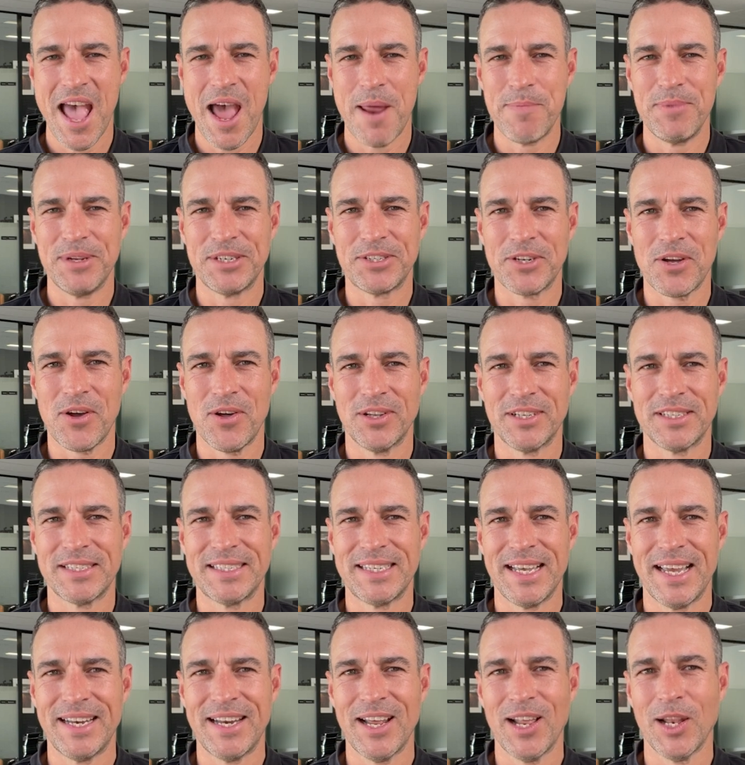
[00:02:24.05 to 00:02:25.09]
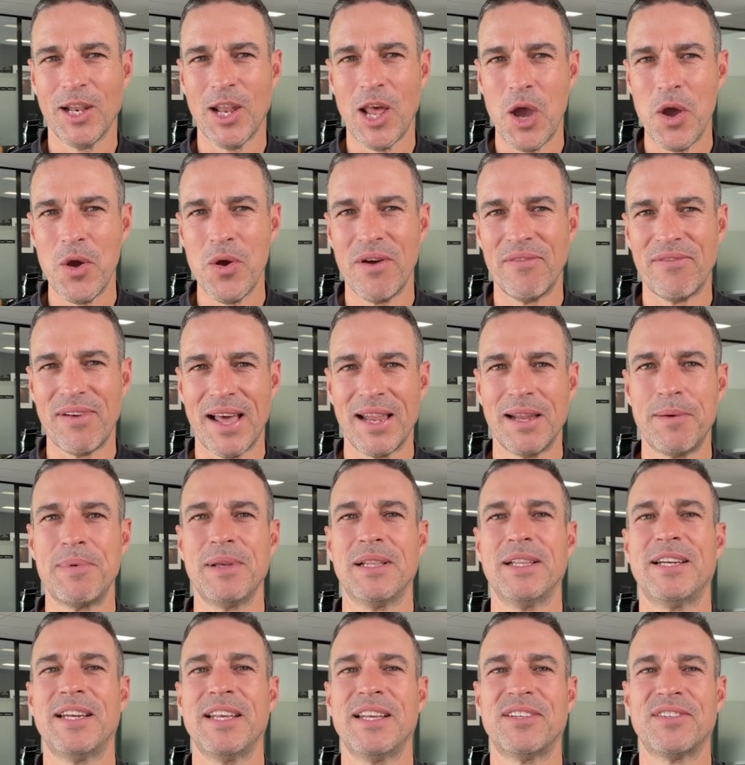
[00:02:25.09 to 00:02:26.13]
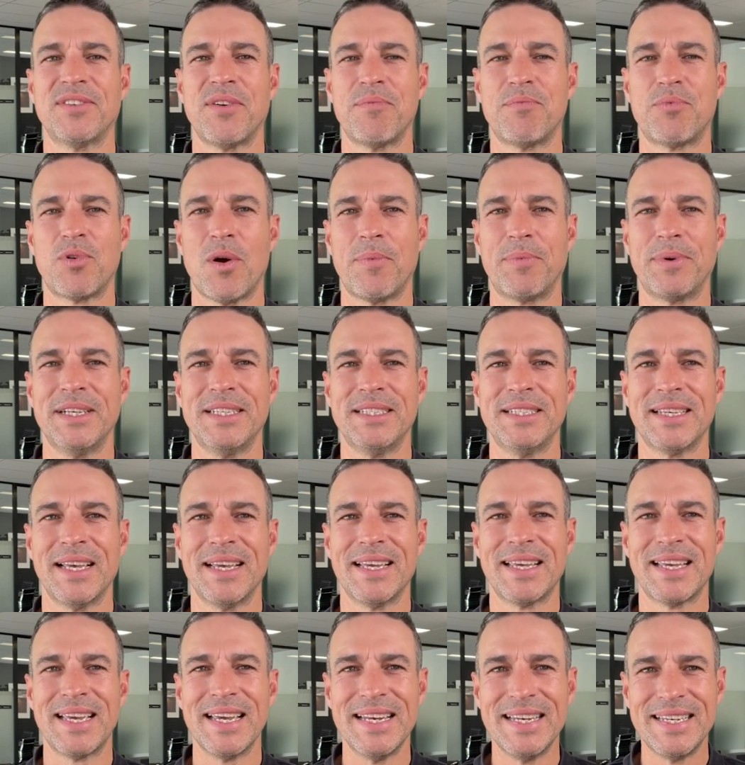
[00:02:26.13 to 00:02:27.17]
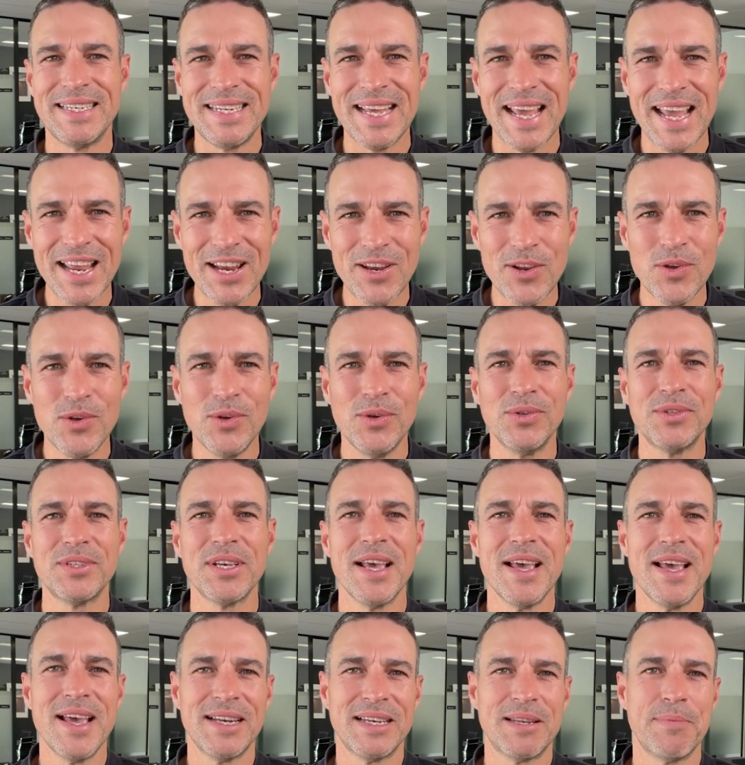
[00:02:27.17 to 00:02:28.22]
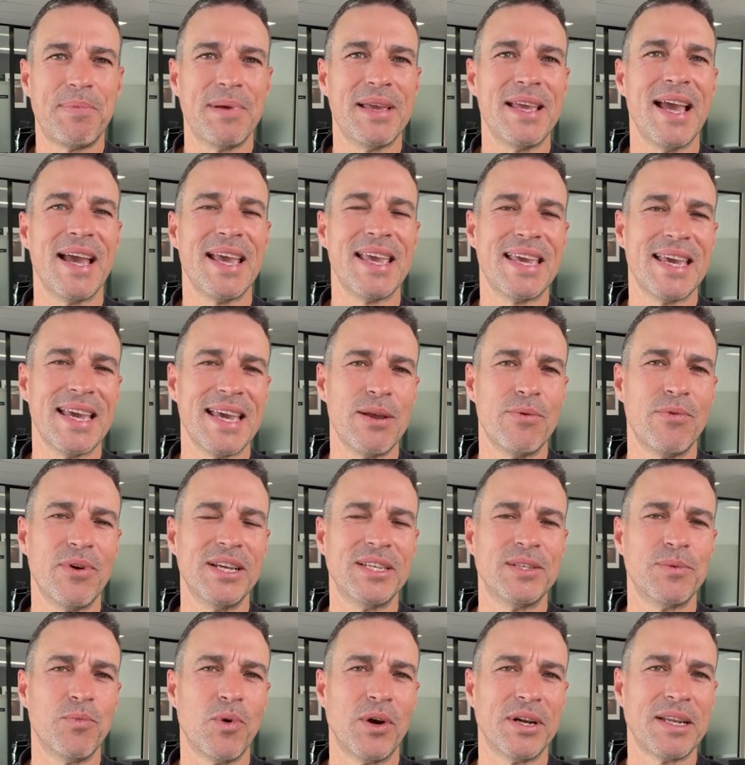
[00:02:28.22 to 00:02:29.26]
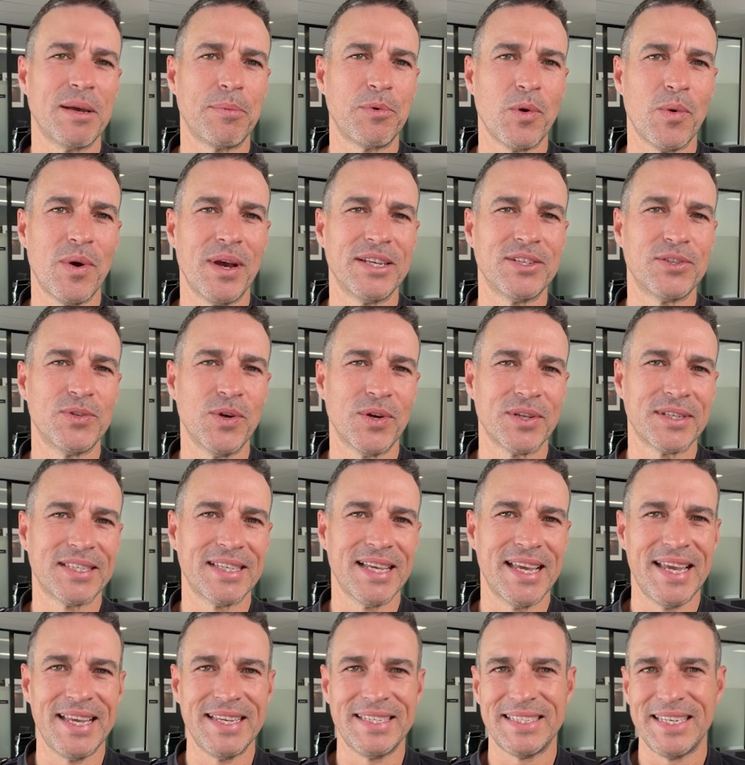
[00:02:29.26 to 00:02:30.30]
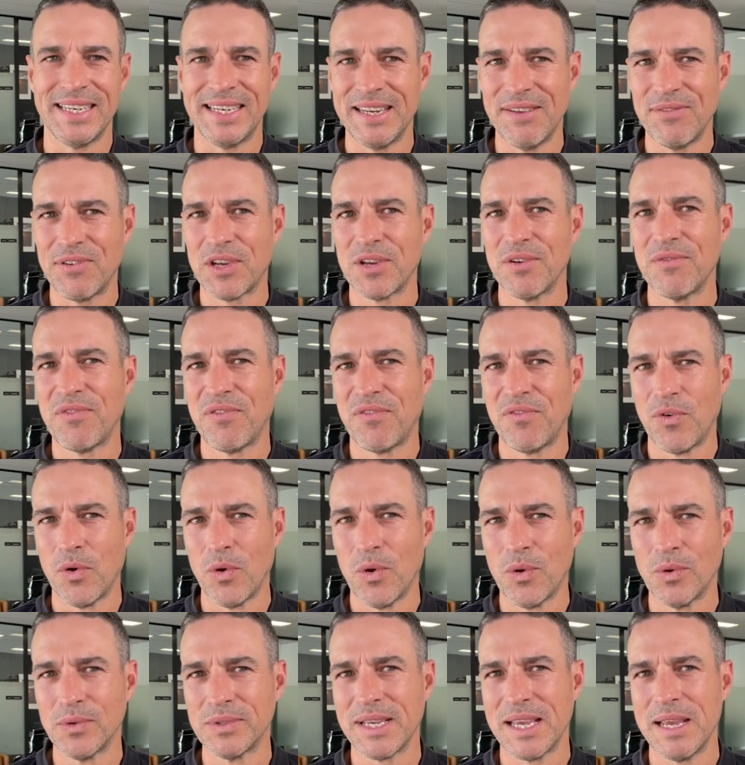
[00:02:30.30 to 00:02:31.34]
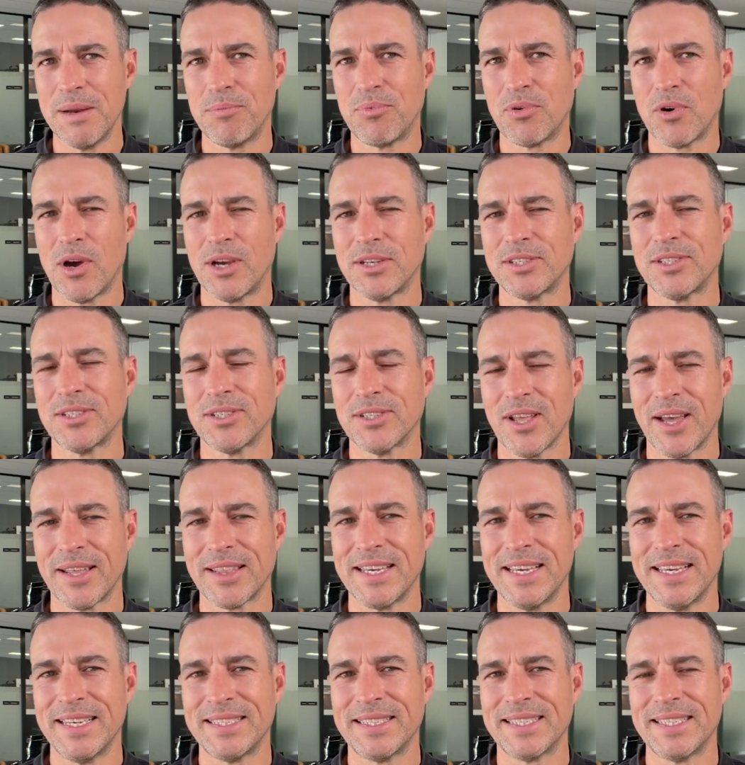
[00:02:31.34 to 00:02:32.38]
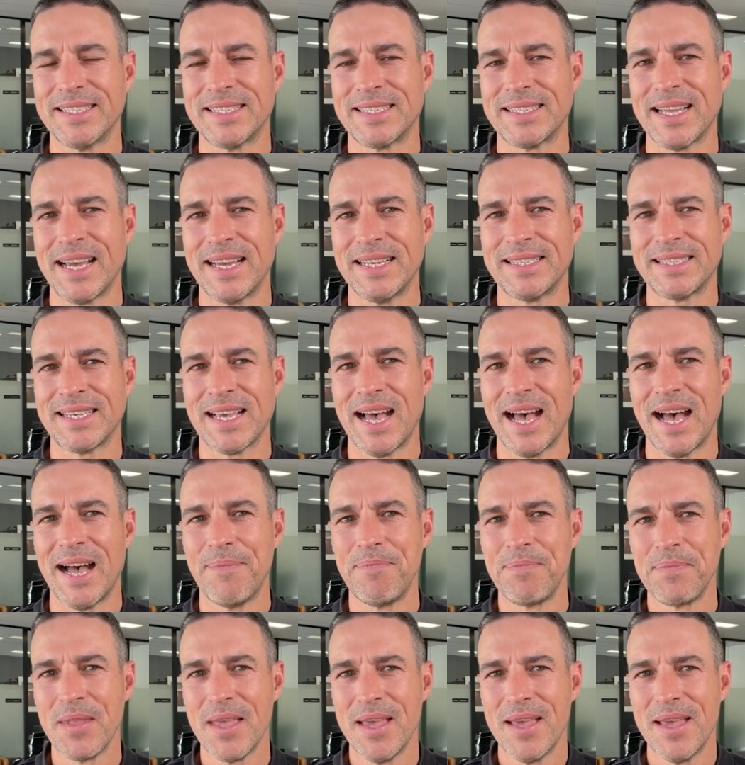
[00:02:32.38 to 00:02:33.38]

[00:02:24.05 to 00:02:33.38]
And Mr. Collins said low availability of properties continues to be a key reason why WA is not seeing significant falls in prices like the eastern states are.